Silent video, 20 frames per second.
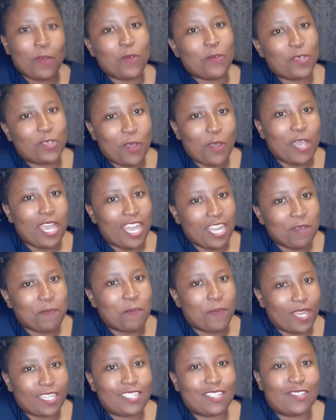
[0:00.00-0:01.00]
your
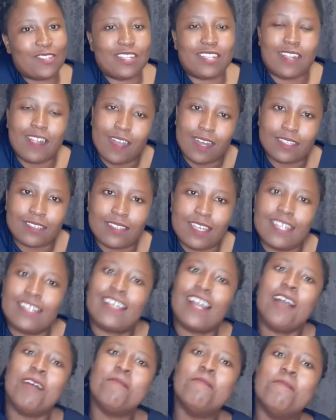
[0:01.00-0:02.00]
handbags to class and
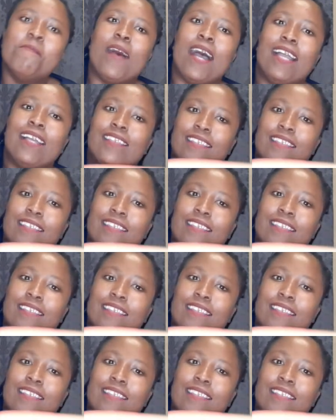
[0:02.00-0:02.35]
come buy